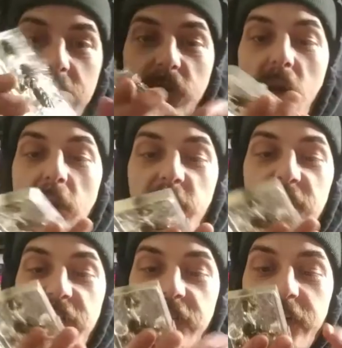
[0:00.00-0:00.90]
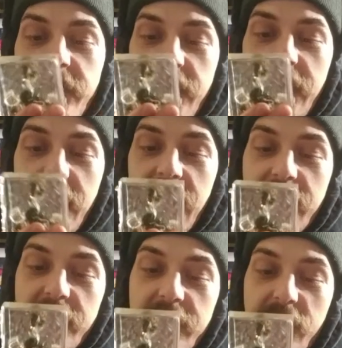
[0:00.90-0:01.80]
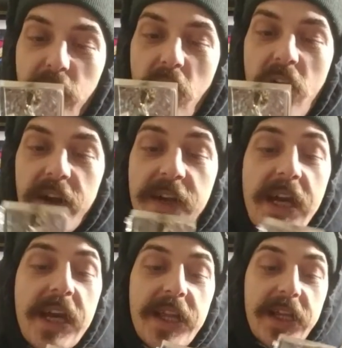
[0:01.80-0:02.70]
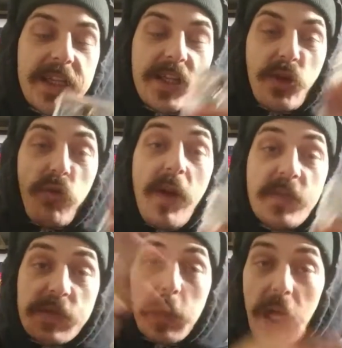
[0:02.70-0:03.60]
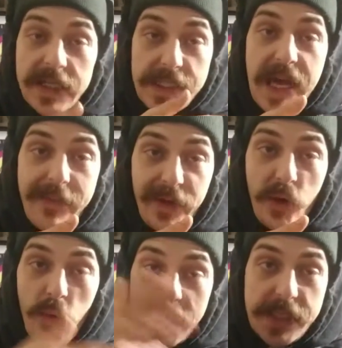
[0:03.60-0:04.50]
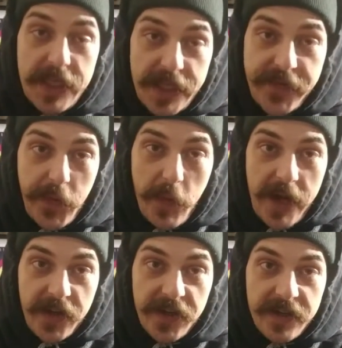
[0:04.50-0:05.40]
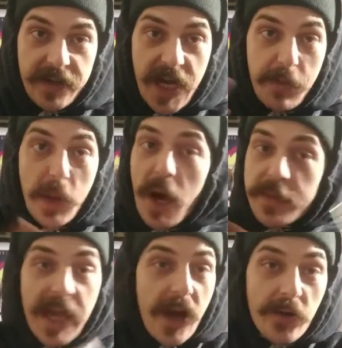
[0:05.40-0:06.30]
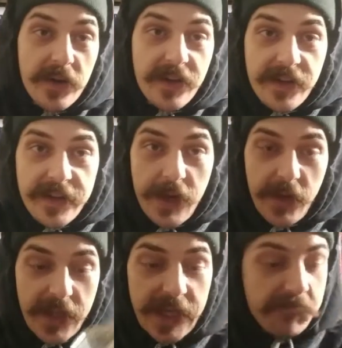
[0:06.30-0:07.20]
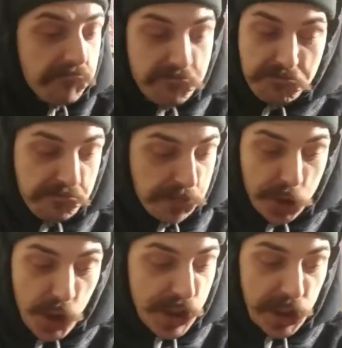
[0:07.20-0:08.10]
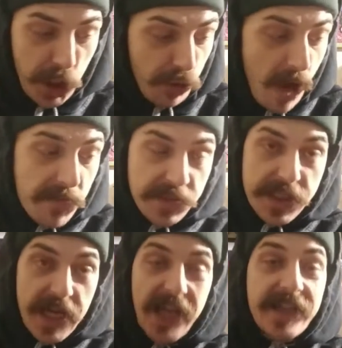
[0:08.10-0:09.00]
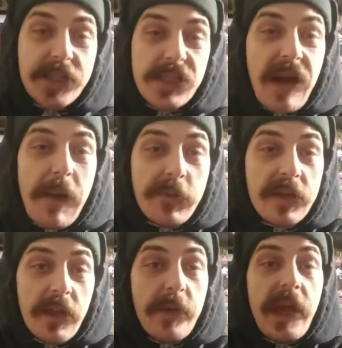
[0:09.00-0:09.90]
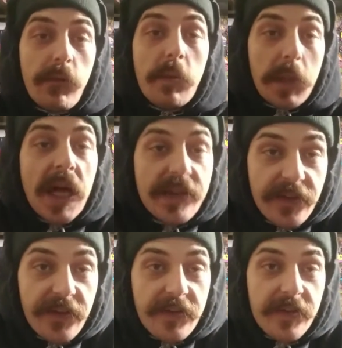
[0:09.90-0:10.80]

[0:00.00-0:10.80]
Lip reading: Crumbs and chron. Like, the Crumbs Blunt is a happy coincidence, for the record. I popped out, they were like, looks like a Crumbs. And it just so happened that they were blunts.